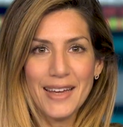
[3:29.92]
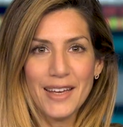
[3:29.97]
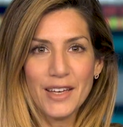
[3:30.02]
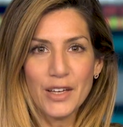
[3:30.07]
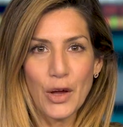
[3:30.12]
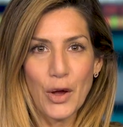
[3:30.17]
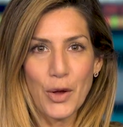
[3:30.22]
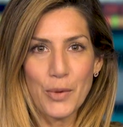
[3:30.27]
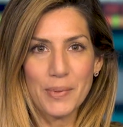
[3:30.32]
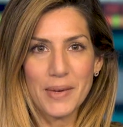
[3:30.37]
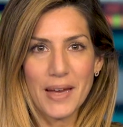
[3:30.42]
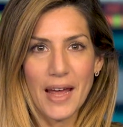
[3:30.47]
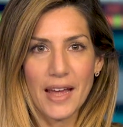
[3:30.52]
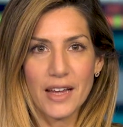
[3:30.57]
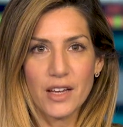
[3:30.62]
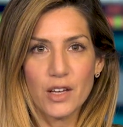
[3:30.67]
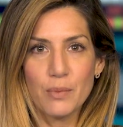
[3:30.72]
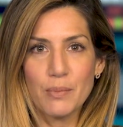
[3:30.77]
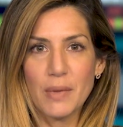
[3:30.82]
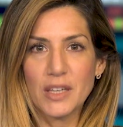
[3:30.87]
In
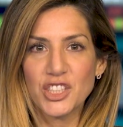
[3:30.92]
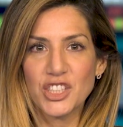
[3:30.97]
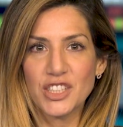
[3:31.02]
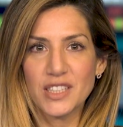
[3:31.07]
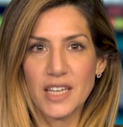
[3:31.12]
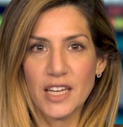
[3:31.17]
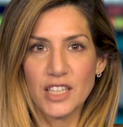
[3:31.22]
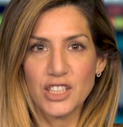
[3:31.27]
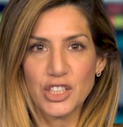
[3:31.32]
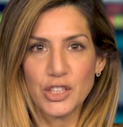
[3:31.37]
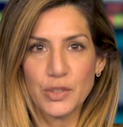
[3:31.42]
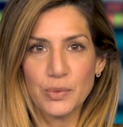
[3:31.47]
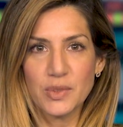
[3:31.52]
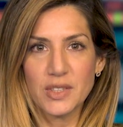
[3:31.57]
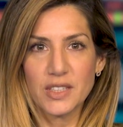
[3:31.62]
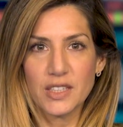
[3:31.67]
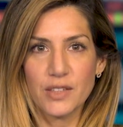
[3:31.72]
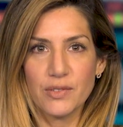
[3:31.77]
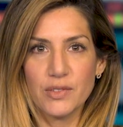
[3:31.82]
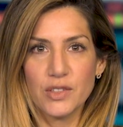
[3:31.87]
Copenhagen, much attention
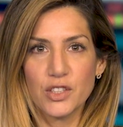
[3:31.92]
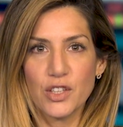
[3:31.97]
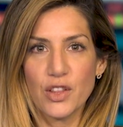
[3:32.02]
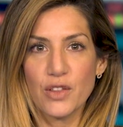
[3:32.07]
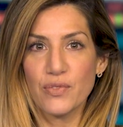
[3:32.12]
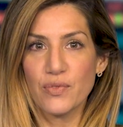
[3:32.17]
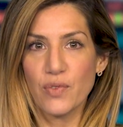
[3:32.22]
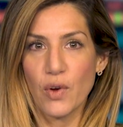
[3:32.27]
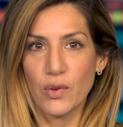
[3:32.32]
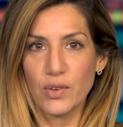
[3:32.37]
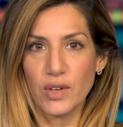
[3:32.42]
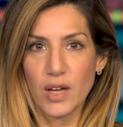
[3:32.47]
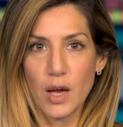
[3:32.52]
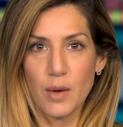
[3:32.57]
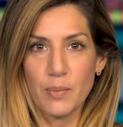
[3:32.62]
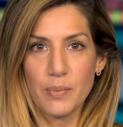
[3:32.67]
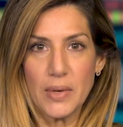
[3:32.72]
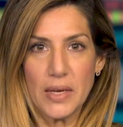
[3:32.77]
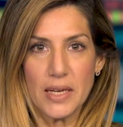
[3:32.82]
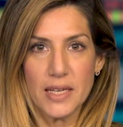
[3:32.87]
was given to the phone
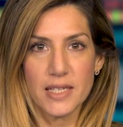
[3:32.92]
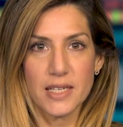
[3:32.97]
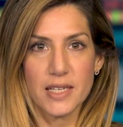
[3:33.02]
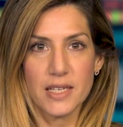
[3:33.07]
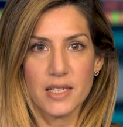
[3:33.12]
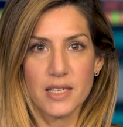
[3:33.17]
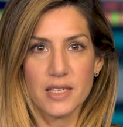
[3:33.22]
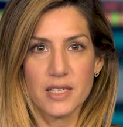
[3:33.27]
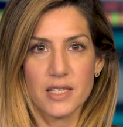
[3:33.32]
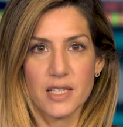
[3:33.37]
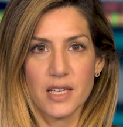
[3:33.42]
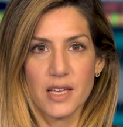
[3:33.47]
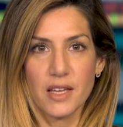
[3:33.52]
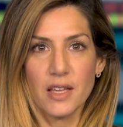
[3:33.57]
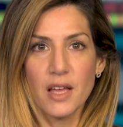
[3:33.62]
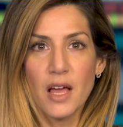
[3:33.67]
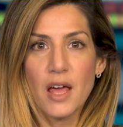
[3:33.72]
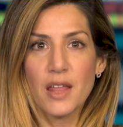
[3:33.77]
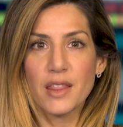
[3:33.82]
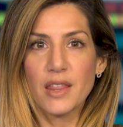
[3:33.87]
company
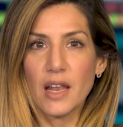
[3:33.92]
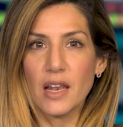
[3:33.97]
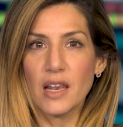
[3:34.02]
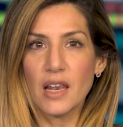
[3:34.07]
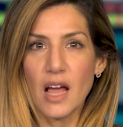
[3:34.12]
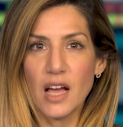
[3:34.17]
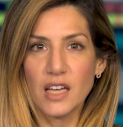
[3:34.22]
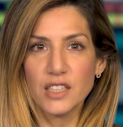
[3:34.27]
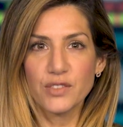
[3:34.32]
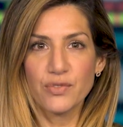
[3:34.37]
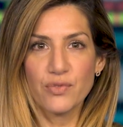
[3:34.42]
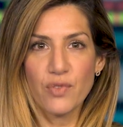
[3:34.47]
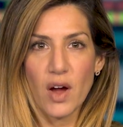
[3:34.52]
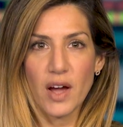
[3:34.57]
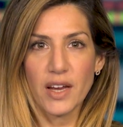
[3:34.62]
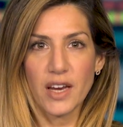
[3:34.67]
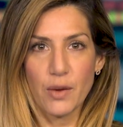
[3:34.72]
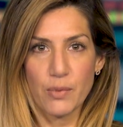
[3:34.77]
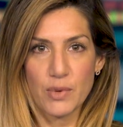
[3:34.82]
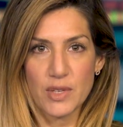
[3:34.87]
TDC that last
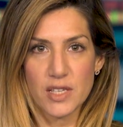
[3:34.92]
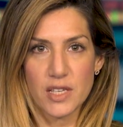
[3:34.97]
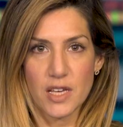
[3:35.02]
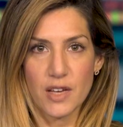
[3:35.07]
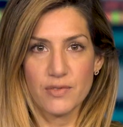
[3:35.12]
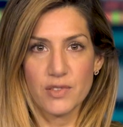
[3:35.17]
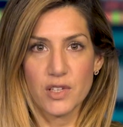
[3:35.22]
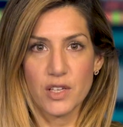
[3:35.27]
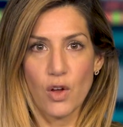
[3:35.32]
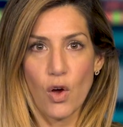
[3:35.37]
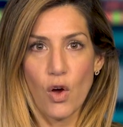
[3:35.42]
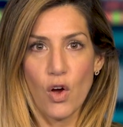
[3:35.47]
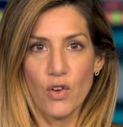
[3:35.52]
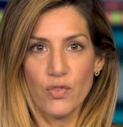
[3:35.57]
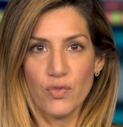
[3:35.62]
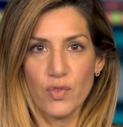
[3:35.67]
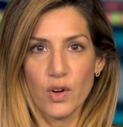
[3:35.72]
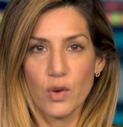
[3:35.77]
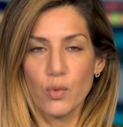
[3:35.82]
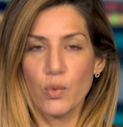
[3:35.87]
Friday received an
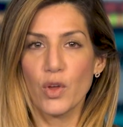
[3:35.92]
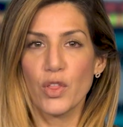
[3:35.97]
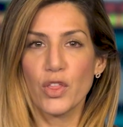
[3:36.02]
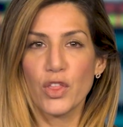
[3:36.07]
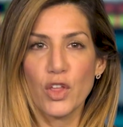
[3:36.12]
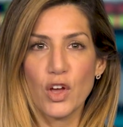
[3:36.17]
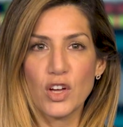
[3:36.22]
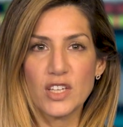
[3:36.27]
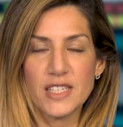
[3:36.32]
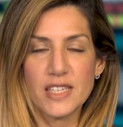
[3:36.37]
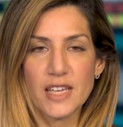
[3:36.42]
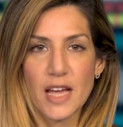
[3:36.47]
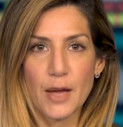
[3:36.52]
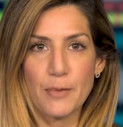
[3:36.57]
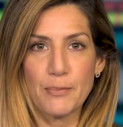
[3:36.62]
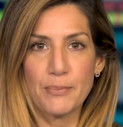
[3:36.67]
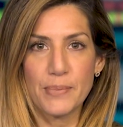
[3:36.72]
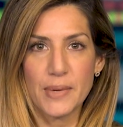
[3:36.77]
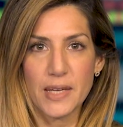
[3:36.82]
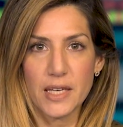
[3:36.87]
offer worth
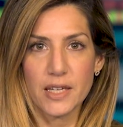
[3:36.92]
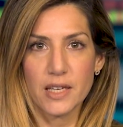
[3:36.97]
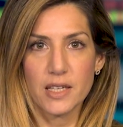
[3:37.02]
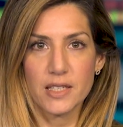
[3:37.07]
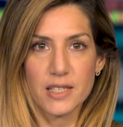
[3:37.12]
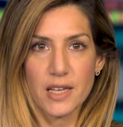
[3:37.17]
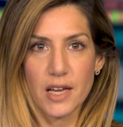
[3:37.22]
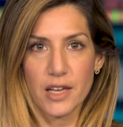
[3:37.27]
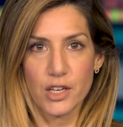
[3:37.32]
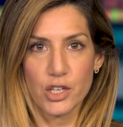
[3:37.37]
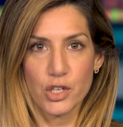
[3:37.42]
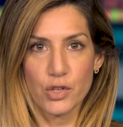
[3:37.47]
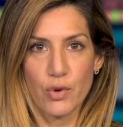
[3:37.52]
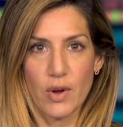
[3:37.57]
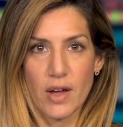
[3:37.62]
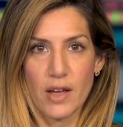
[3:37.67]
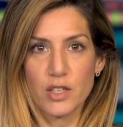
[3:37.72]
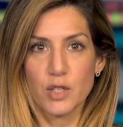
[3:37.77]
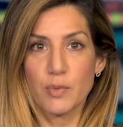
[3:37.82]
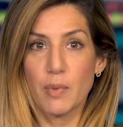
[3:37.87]
38 billion Danish
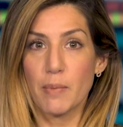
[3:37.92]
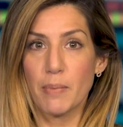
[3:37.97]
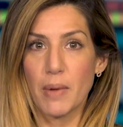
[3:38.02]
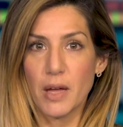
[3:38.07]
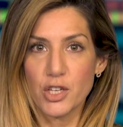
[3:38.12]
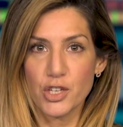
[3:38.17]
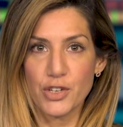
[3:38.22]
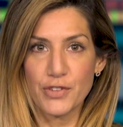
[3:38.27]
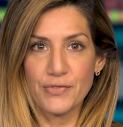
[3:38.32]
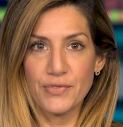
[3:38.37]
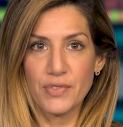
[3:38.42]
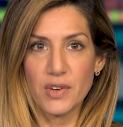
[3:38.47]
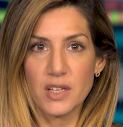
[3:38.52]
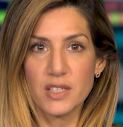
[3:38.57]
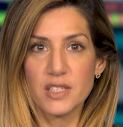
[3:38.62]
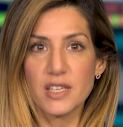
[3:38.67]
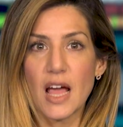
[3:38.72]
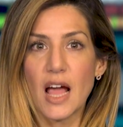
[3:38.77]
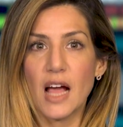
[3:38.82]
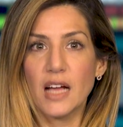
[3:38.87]
crowns by pension
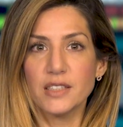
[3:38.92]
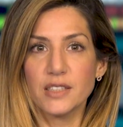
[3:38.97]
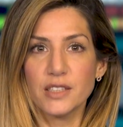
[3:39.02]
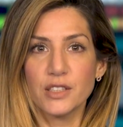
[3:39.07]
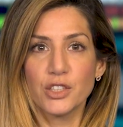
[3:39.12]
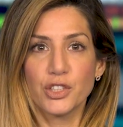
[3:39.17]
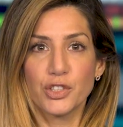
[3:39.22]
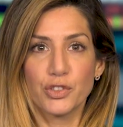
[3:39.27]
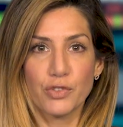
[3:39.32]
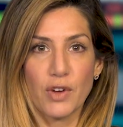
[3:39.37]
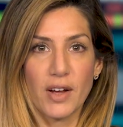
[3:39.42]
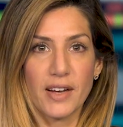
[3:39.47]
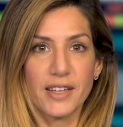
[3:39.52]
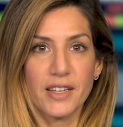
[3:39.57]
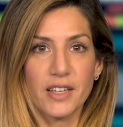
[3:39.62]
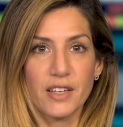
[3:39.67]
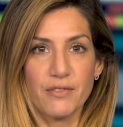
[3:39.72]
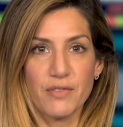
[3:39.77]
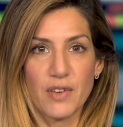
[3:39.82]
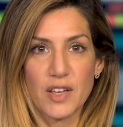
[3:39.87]
funds and an
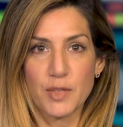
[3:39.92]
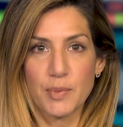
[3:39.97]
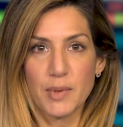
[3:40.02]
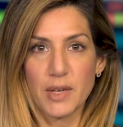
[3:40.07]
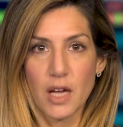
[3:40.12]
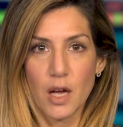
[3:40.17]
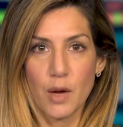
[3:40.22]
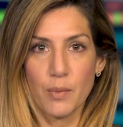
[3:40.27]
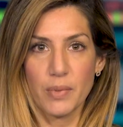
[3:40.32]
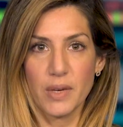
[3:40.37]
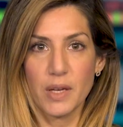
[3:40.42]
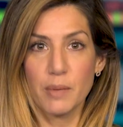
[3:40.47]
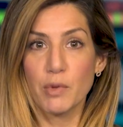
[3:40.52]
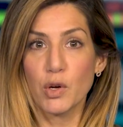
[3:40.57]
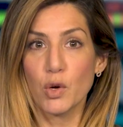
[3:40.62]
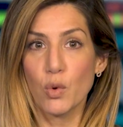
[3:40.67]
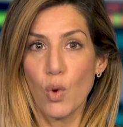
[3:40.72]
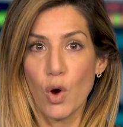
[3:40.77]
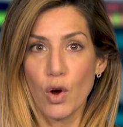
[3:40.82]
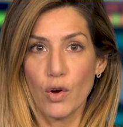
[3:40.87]
Australian investment company
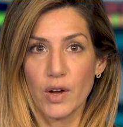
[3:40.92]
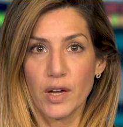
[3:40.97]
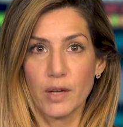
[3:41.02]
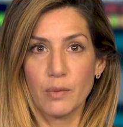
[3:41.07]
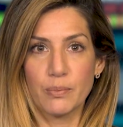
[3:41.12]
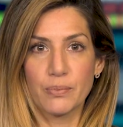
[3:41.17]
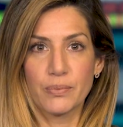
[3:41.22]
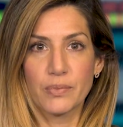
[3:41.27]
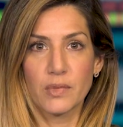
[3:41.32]
Macquarie.